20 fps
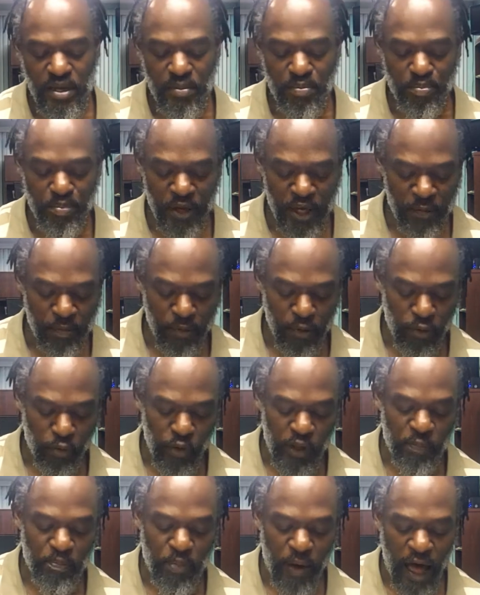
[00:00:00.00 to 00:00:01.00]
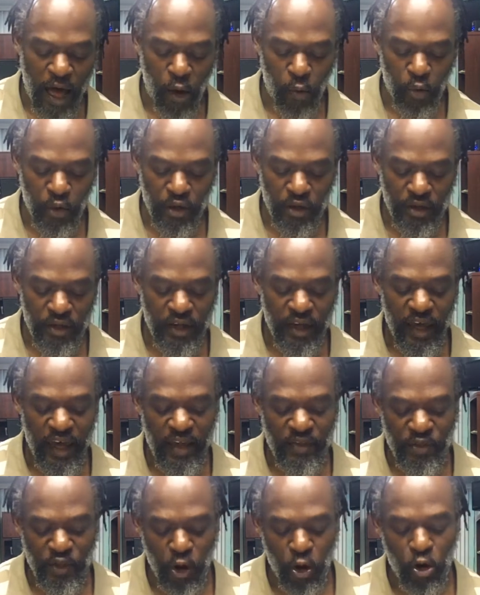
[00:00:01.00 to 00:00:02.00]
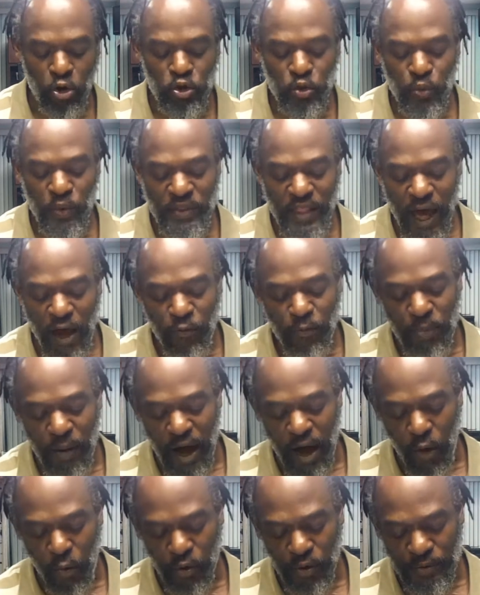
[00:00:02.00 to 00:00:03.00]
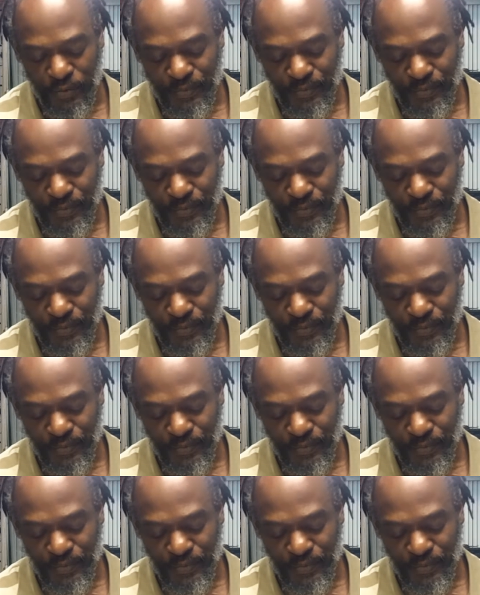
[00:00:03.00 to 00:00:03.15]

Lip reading: people with power and those without power.